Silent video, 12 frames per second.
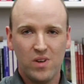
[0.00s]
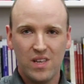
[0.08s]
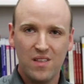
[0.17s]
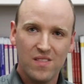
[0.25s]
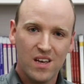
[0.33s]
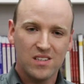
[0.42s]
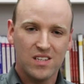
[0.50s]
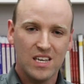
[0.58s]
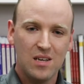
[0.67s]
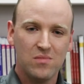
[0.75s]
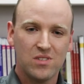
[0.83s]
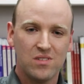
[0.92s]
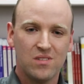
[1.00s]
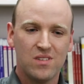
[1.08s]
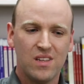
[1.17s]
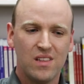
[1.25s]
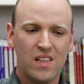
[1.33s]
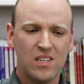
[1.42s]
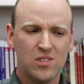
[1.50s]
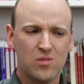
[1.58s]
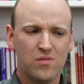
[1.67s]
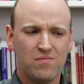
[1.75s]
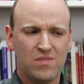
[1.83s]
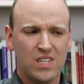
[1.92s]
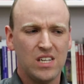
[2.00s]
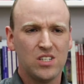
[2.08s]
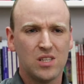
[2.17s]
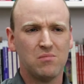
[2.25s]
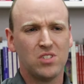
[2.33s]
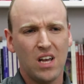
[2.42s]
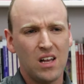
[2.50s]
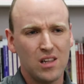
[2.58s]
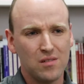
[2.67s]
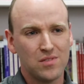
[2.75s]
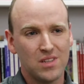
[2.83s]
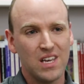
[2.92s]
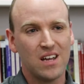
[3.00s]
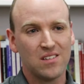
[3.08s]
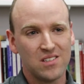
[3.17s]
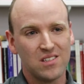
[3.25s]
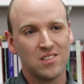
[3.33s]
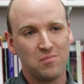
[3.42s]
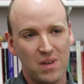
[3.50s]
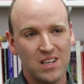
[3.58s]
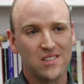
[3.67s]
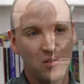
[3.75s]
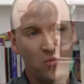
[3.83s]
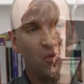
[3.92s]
within their teams and they sort of teach themselves the answers based on